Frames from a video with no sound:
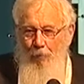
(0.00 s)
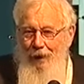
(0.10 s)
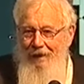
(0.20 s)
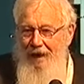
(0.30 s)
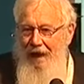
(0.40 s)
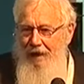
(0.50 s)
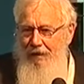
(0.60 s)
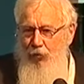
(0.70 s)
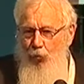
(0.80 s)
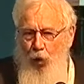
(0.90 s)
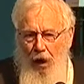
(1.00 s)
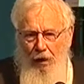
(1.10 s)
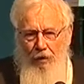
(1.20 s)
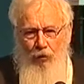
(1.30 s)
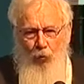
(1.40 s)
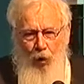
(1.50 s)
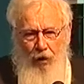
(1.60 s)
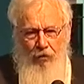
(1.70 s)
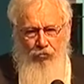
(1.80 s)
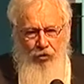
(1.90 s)
But they were the
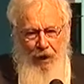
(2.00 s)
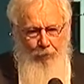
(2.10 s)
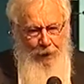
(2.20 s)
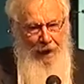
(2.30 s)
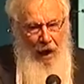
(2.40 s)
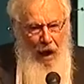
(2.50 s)
world champions, they